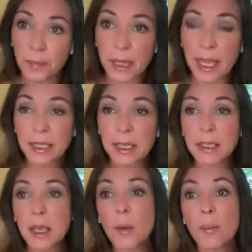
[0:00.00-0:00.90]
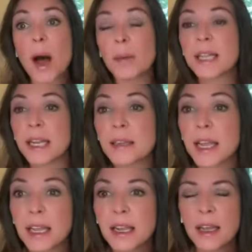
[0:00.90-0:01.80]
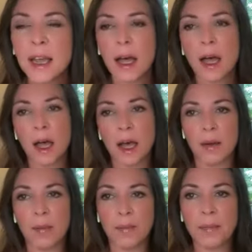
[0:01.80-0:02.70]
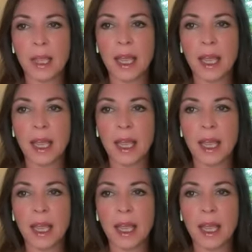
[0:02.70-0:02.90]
places publicly. And